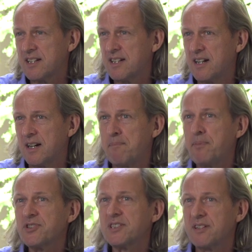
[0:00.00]
a
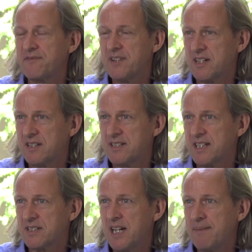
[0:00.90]
positive thing
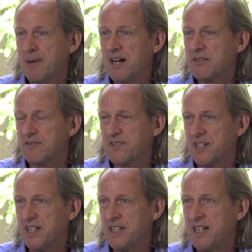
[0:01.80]
that came out of
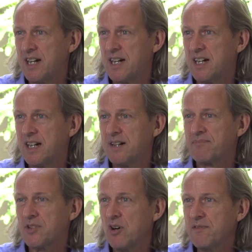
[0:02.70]
the
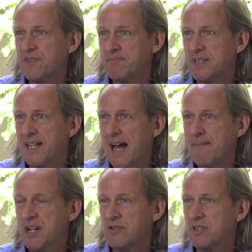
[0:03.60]
COVID
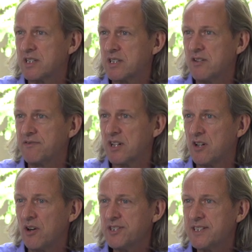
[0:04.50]
pandemic or the COVID
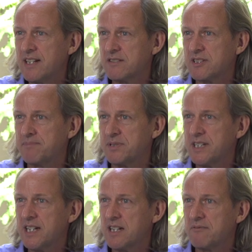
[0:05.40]
lockdowns in
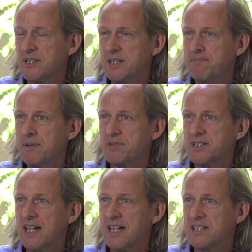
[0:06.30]
particular, was that people
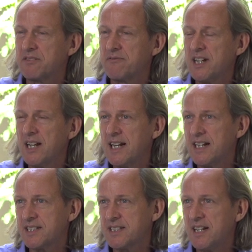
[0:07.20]
started to
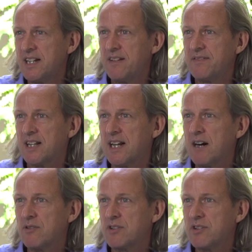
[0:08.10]
realize that
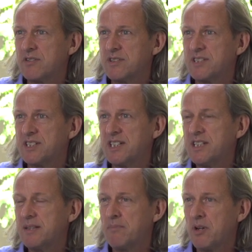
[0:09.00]
our current
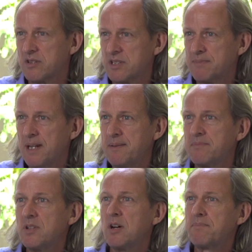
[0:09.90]
city models may
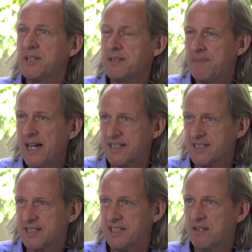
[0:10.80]
not be the
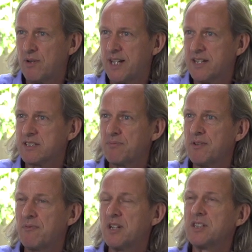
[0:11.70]
best in a way. Because
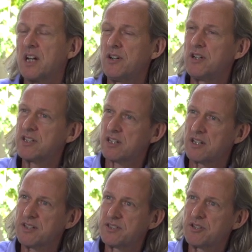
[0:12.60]
what I heard a
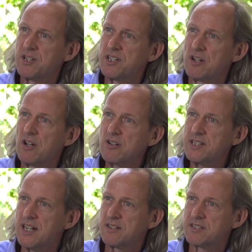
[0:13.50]
lot during the
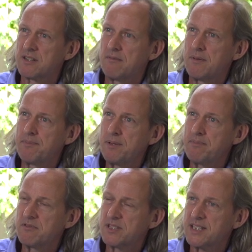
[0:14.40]
lockdowns, where
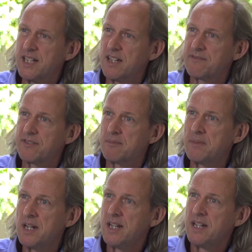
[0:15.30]
people were saying from,
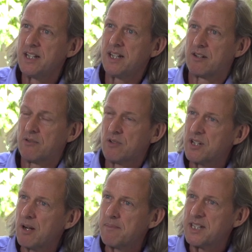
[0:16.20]
you know, there were
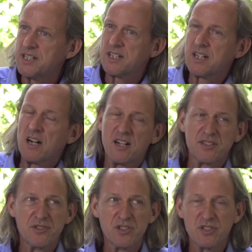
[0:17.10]
not many
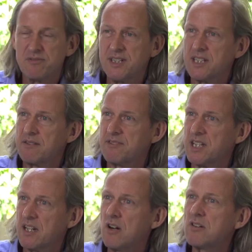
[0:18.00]
cars on the street and they were
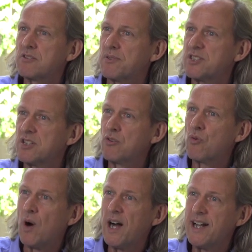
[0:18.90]
saying, oh, it was so
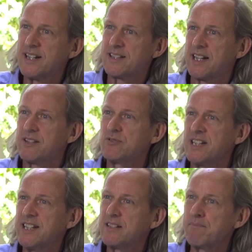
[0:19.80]
quiet, I could
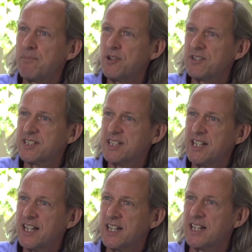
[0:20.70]
hear the birds
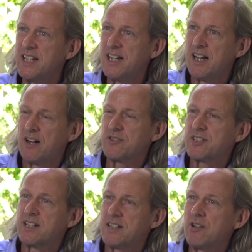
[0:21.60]
singing.
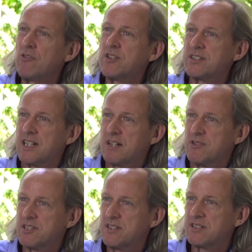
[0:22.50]
Also, they noticed that there
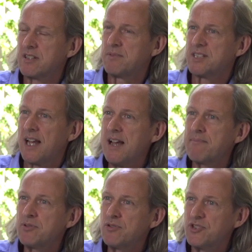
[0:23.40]
was not so much air
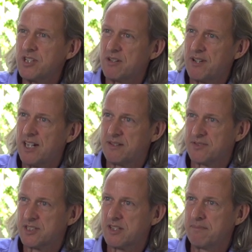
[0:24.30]
pollution
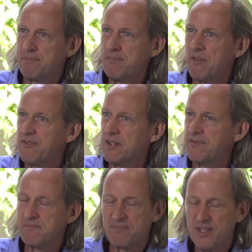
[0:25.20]
around. So people thought,
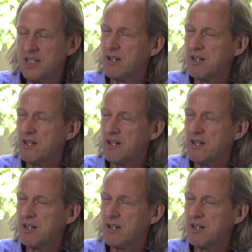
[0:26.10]
you